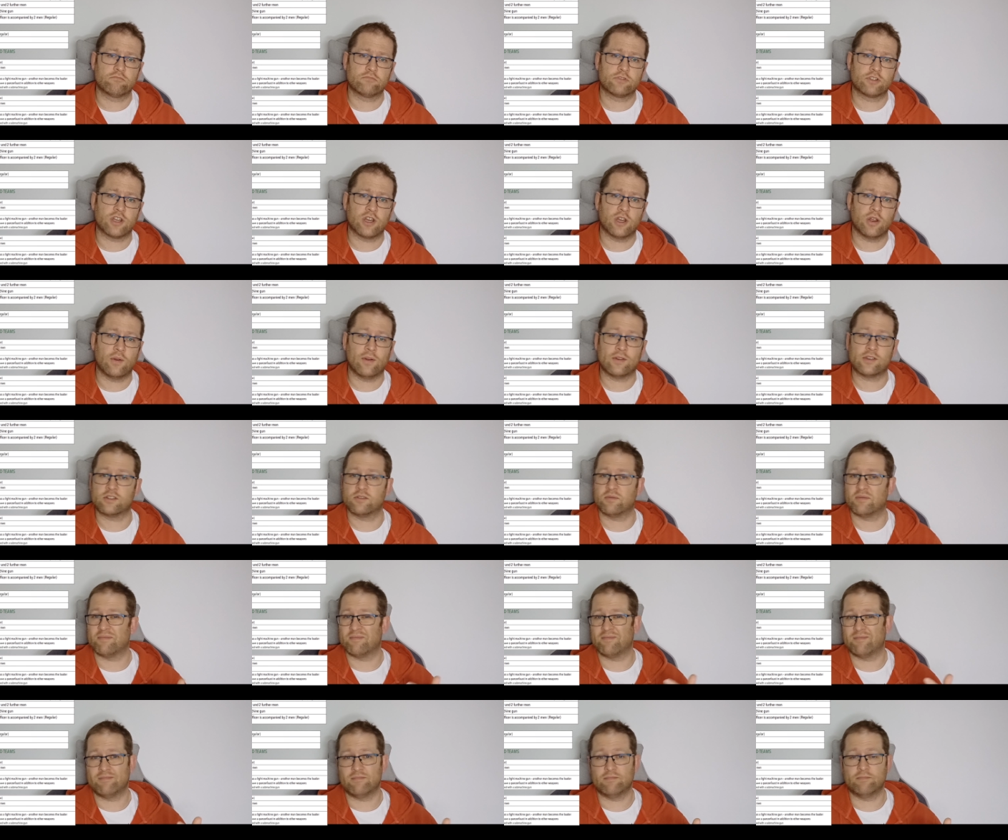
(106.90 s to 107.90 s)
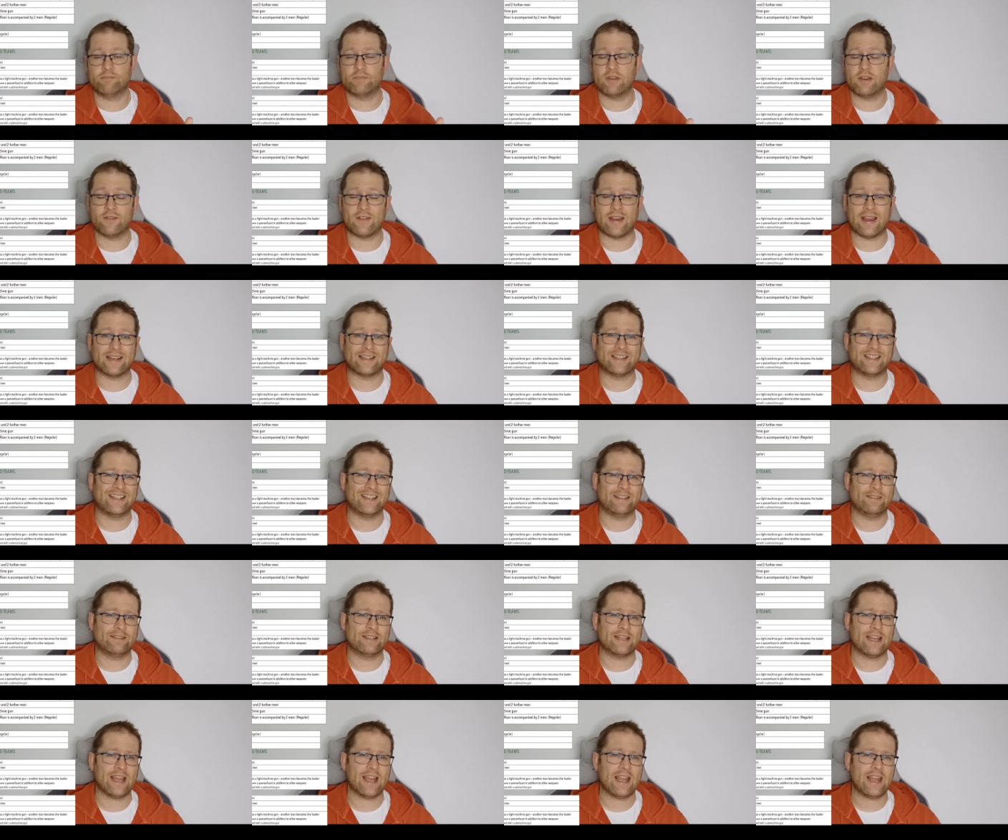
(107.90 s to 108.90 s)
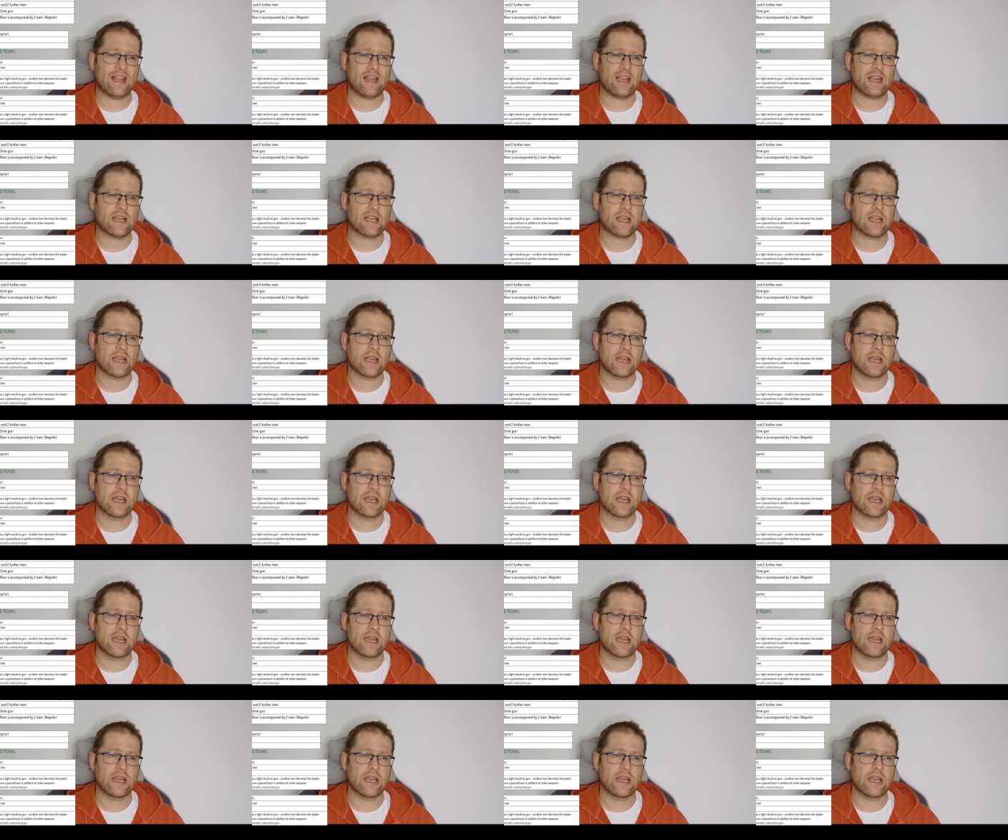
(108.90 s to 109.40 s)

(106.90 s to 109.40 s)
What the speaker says: So some bit of anti-tank,